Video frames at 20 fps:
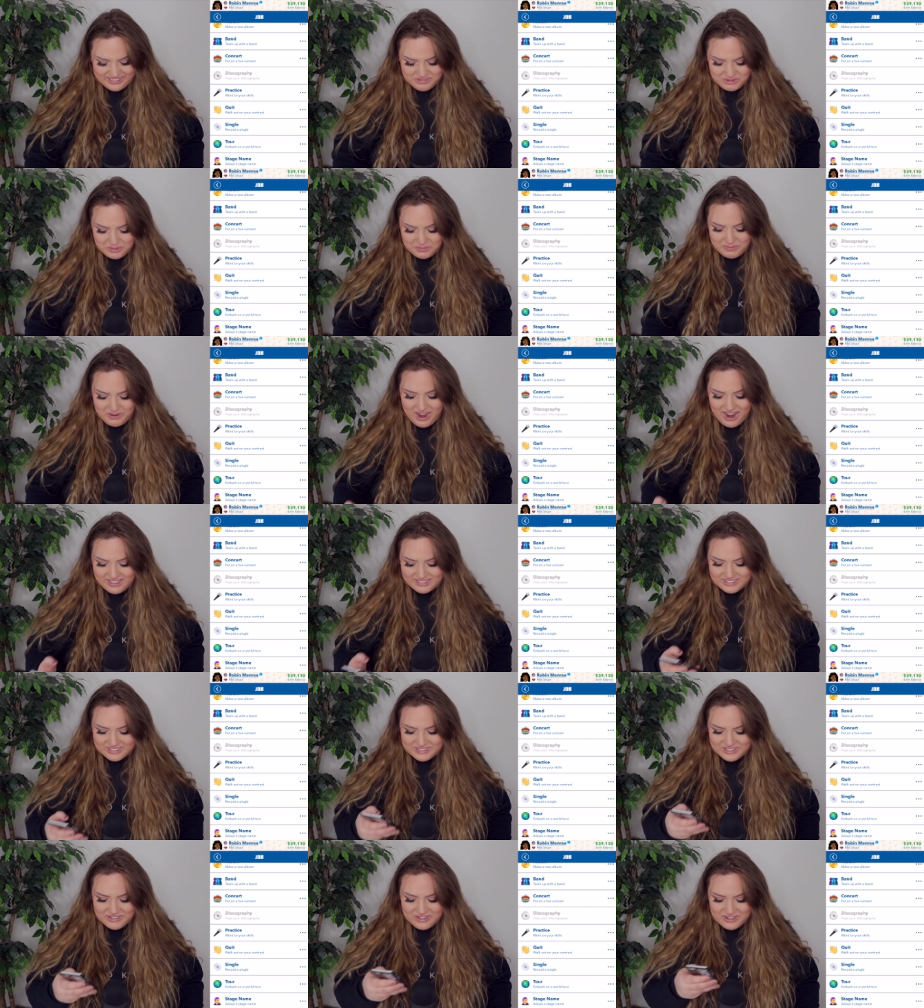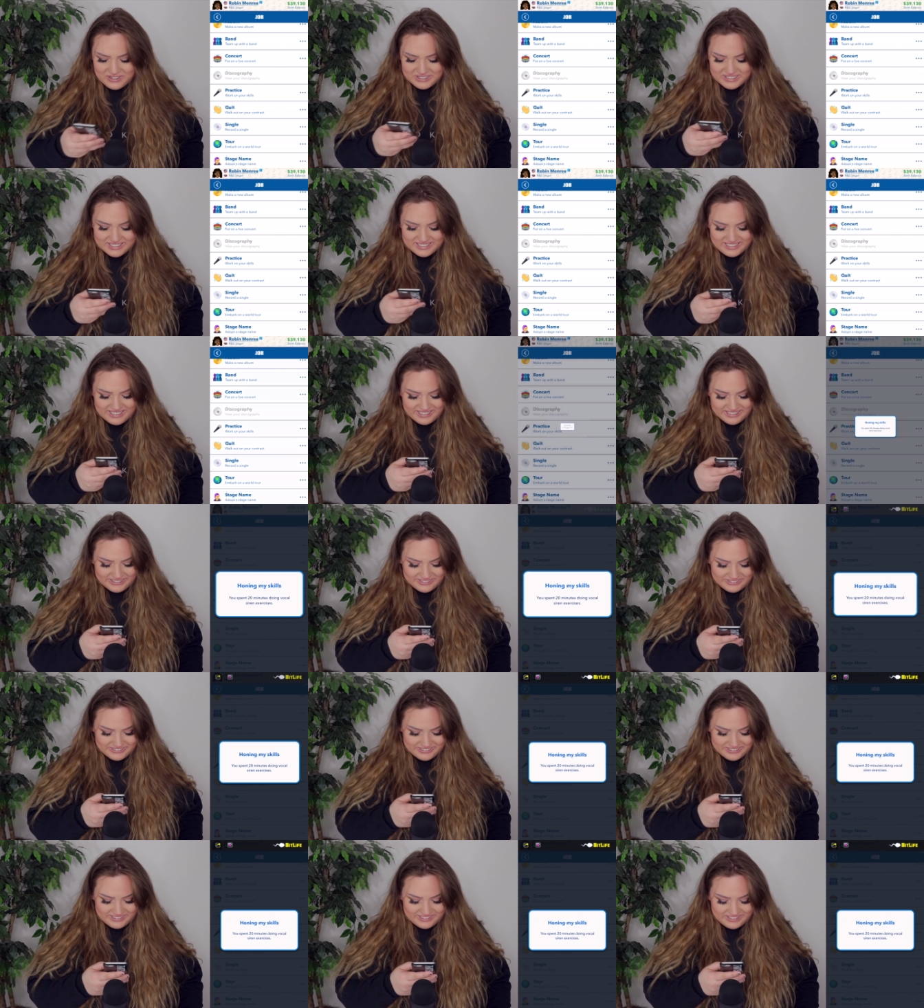we'll practice on our
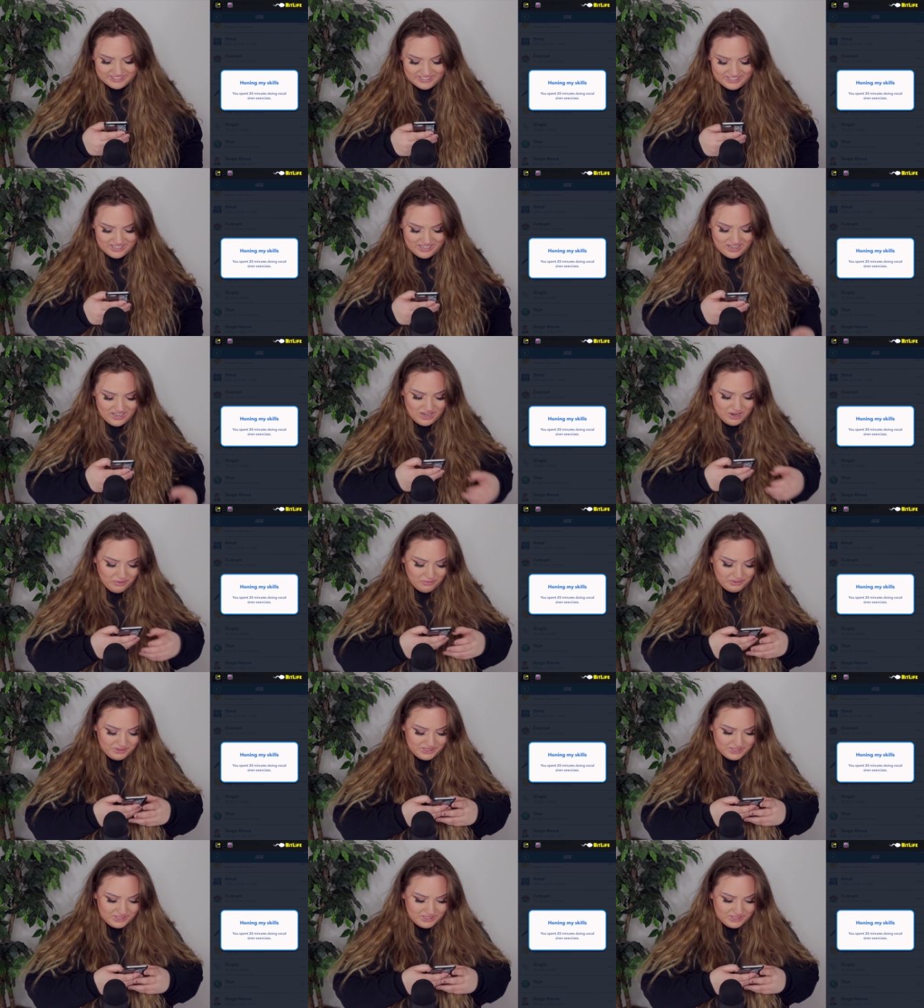skills. We